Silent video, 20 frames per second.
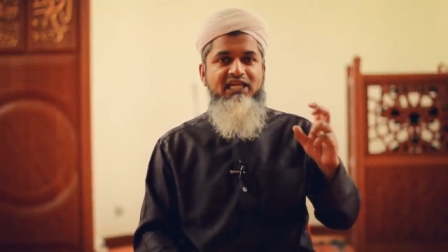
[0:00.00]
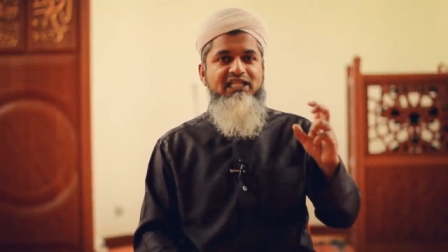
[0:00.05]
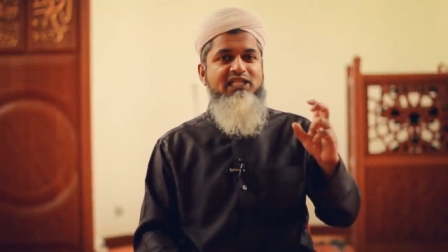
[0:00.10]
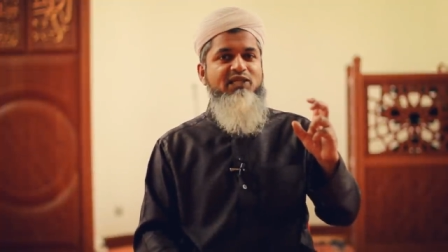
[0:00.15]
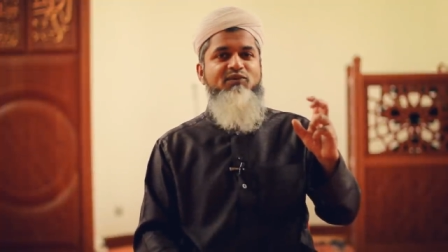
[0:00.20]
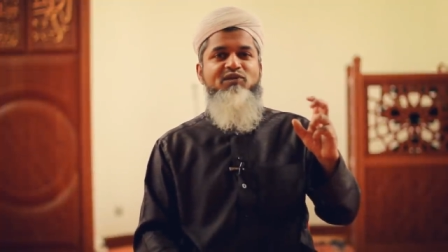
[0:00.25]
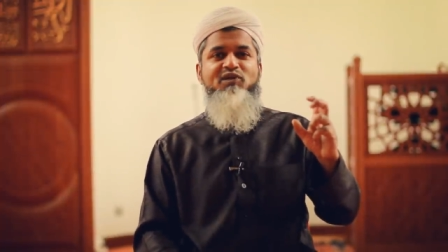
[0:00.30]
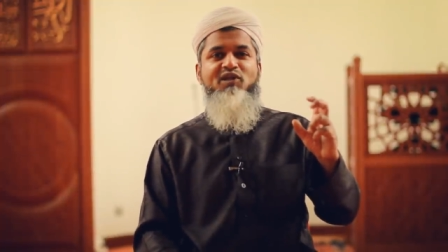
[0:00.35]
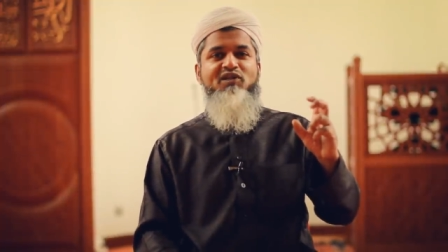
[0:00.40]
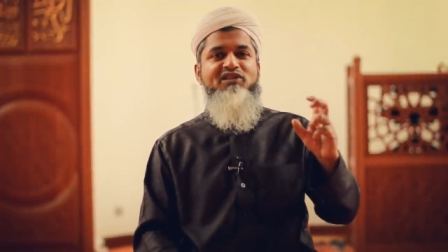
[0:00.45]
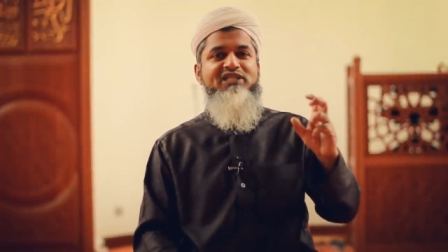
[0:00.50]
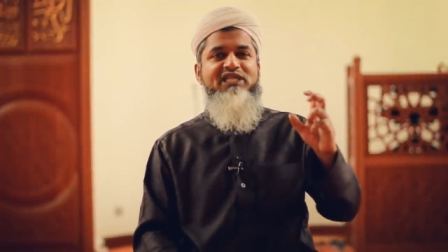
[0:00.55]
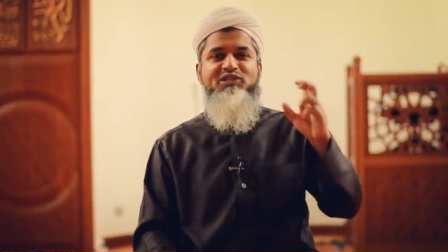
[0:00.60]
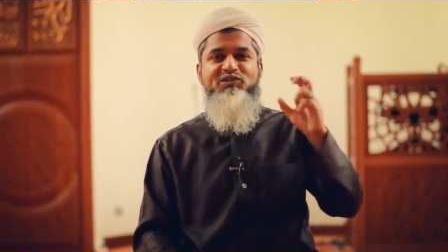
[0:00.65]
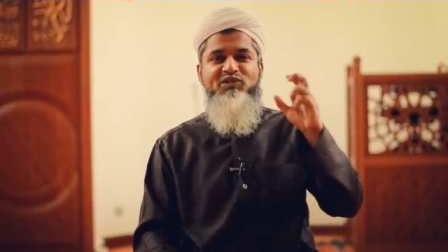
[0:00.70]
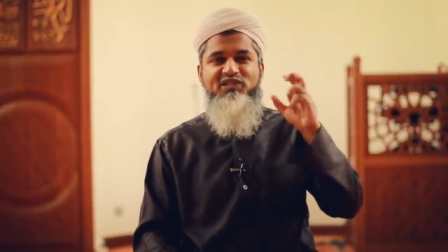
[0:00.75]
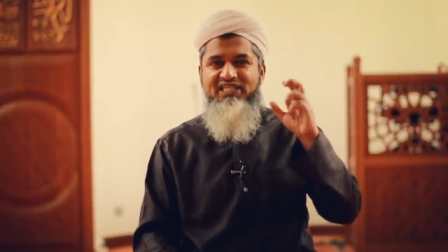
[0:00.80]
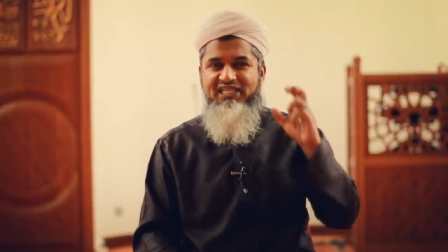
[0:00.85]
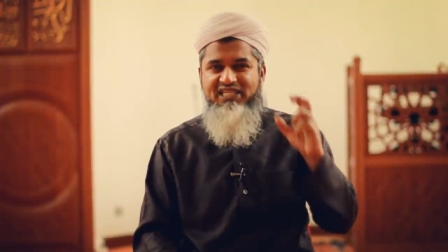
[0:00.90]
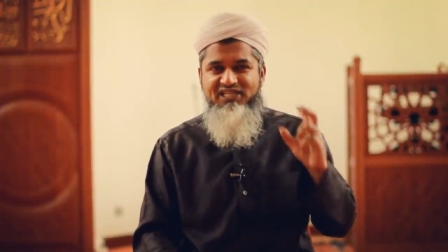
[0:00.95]
They were not there
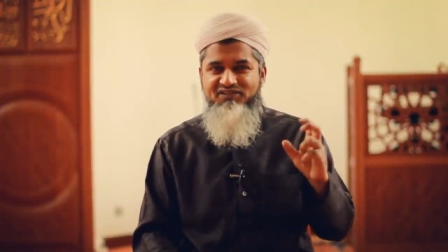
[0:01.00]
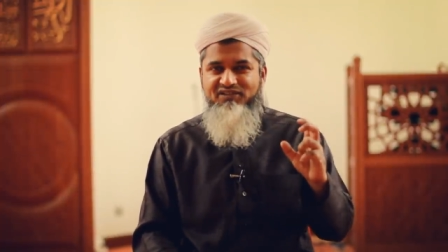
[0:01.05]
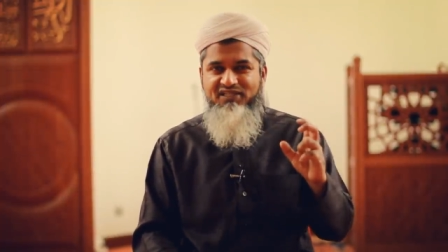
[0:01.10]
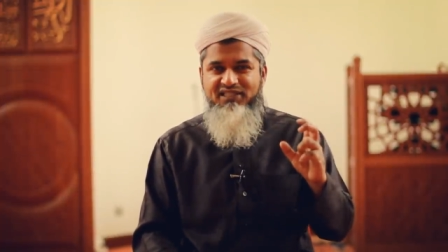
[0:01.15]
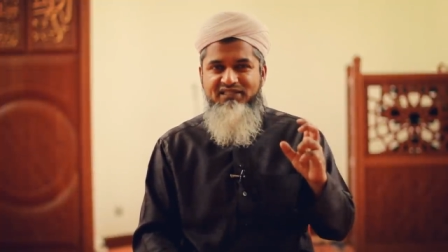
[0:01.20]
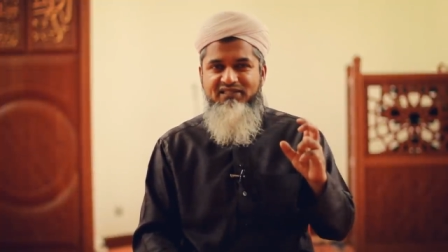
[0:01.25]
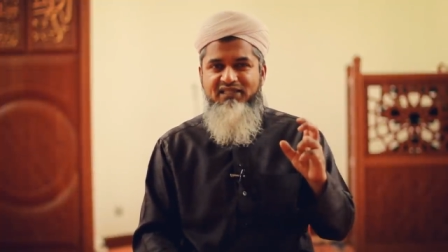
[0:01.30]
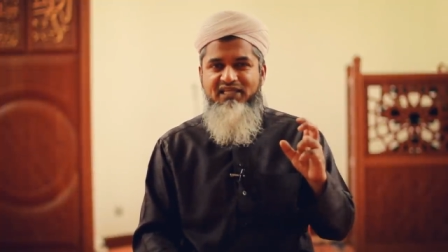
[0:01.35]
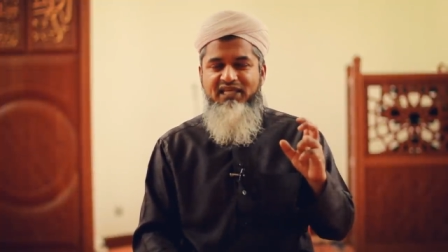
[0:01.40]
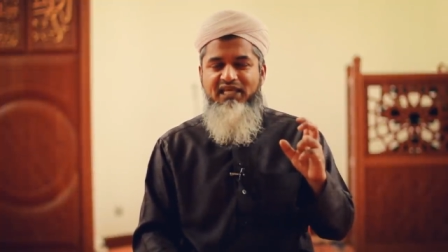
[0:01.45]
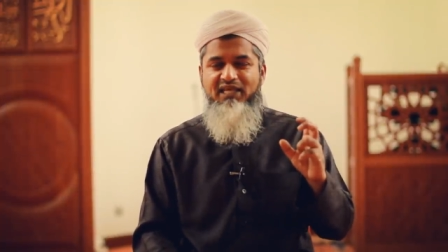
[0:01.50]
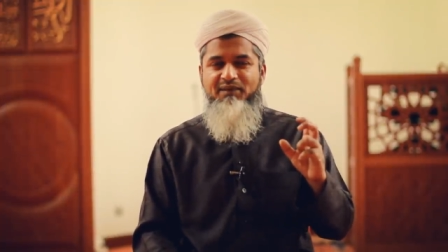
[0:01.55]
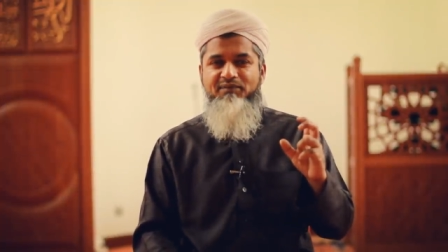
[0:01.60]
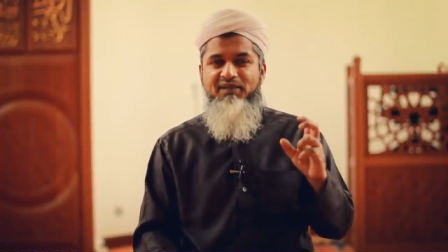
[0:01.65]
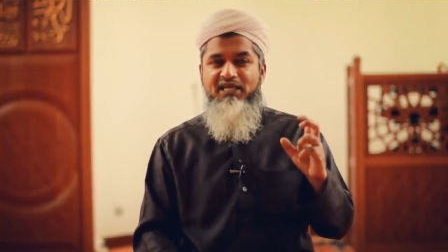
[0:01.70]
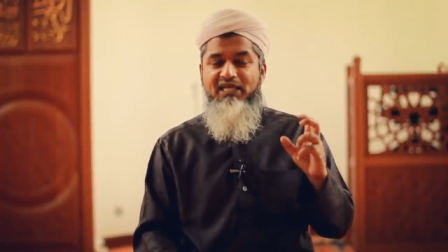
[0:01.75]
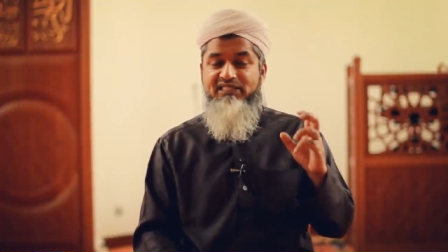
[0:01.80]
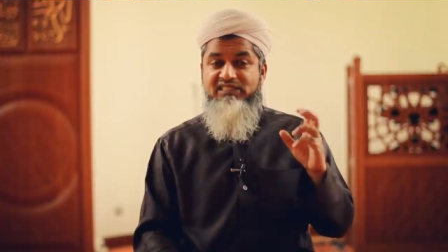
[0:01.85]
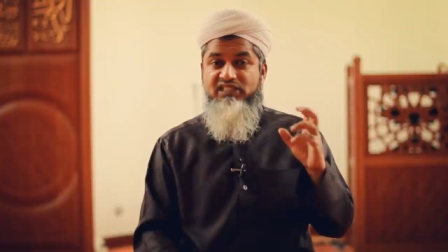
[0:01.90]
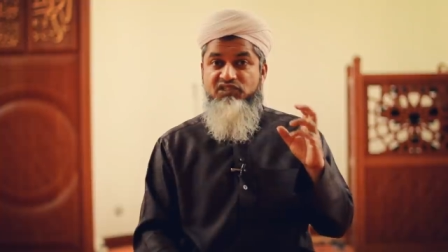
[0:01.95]
to hear it.
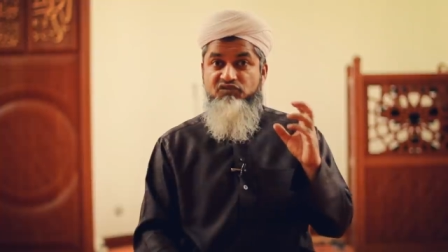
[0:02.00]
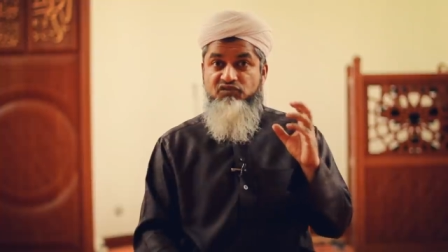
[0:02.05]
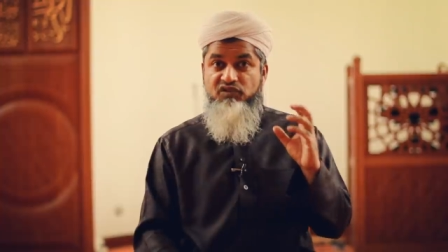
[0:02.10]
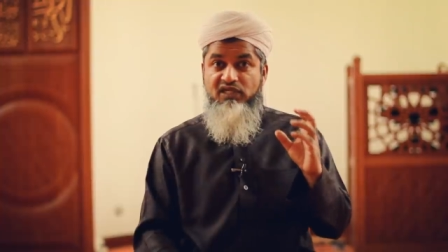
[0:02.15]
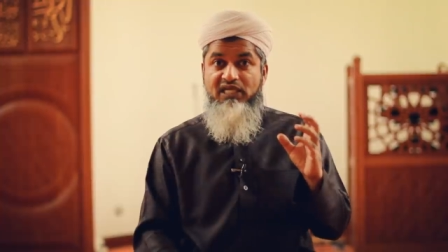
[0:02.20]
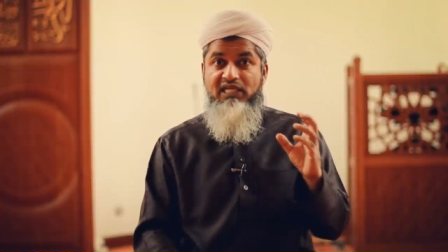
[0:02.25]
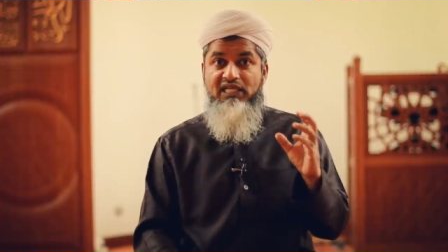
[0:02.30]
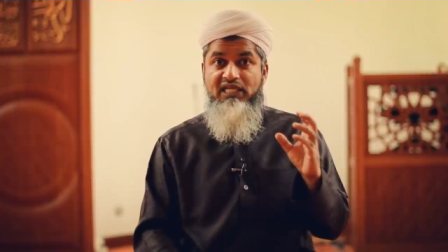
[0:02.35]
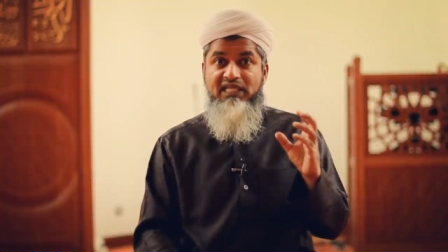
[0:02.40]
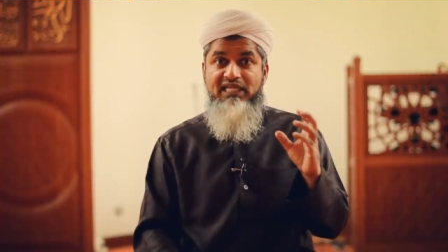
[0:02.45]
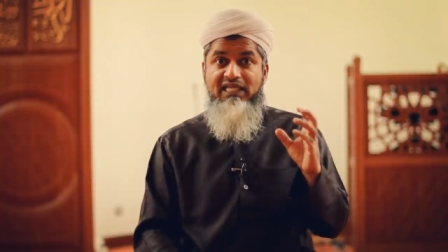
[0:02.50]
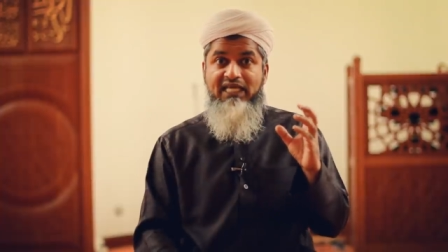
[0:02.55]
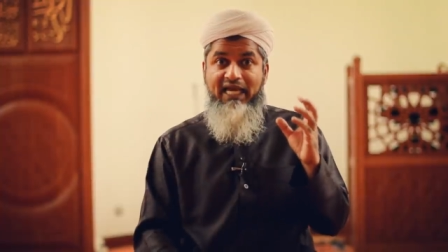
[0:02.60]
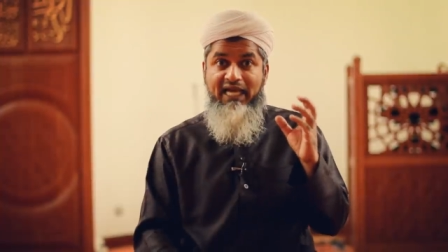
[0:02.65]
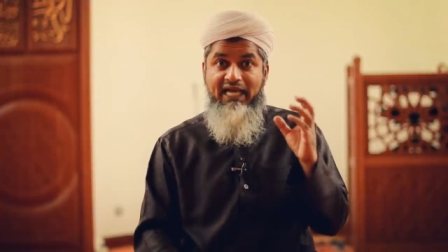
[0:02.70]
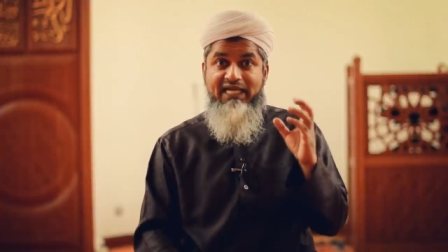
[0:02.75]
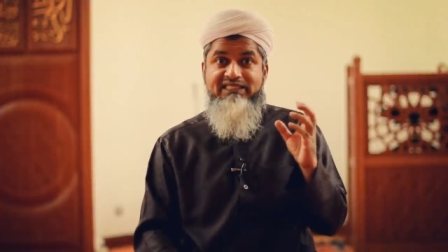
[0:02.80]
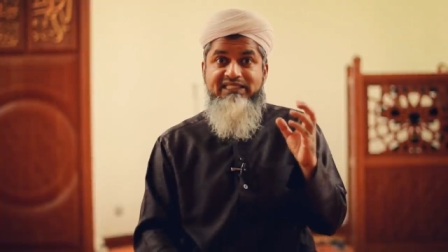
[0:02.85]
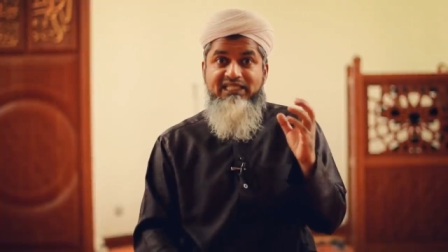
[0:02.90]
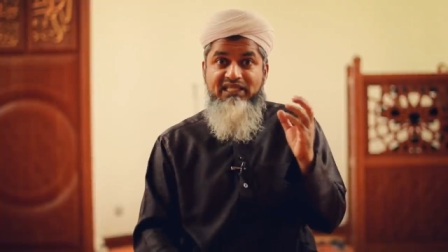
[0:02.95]
Because it really has